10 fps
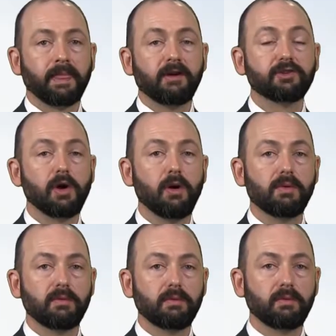
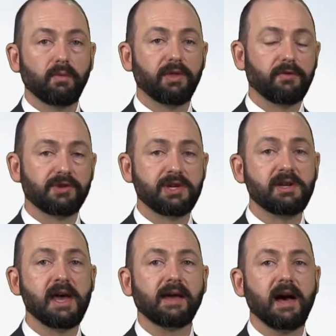So with the Virginia
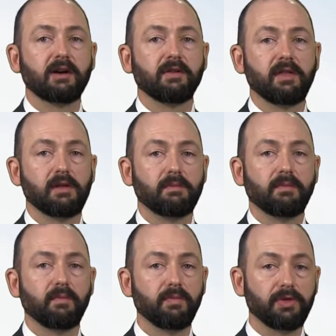Tech algorithm,
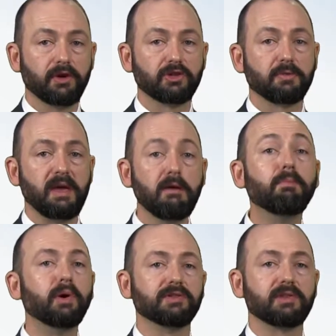there's some
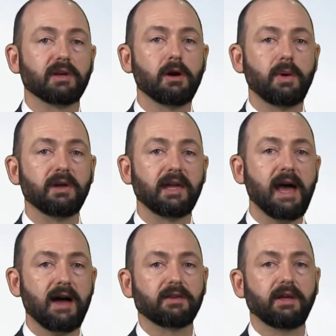inputs that go into
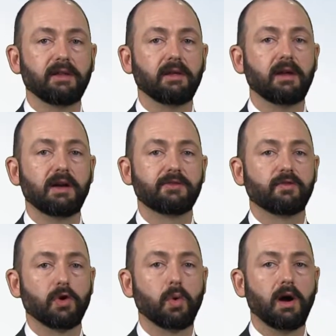calculating the nitrogen
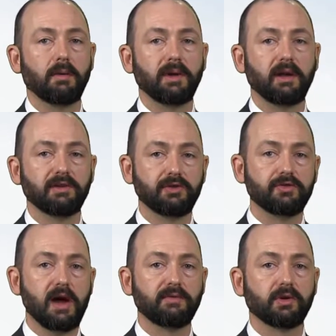requirement as you
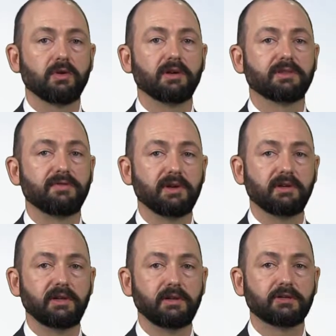travel across the field
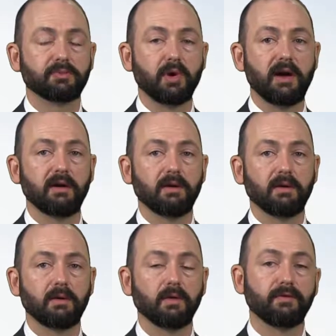in your sprayer
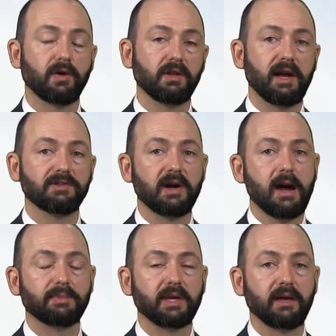or fertilizer
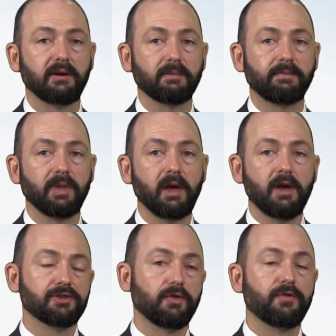applicator.
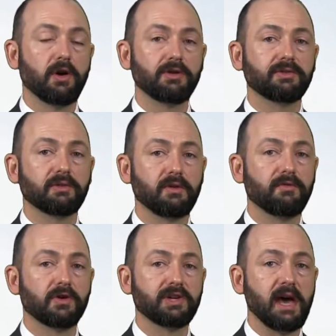So the
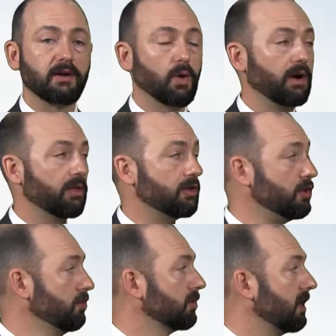first category are the
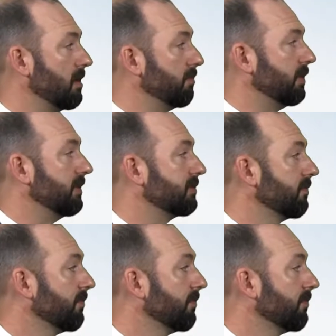user inputs.